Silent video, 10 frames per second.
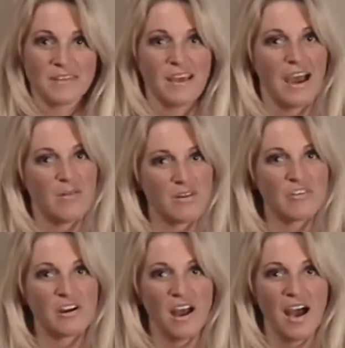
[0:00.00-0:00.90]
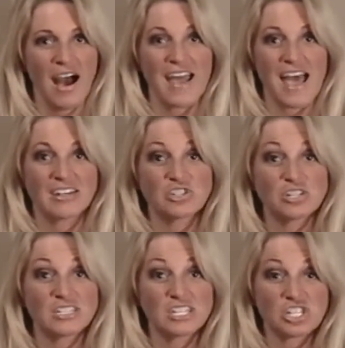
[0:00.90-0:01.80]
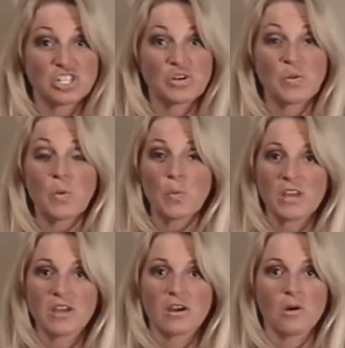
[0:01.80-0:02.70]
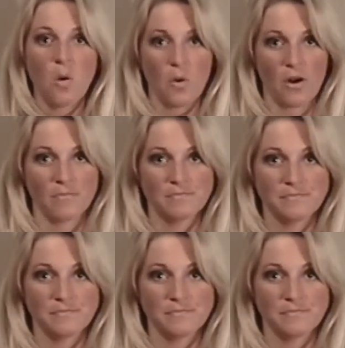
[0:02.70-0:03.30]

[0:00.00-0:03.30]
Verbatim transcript: However, I had a traditional weak core.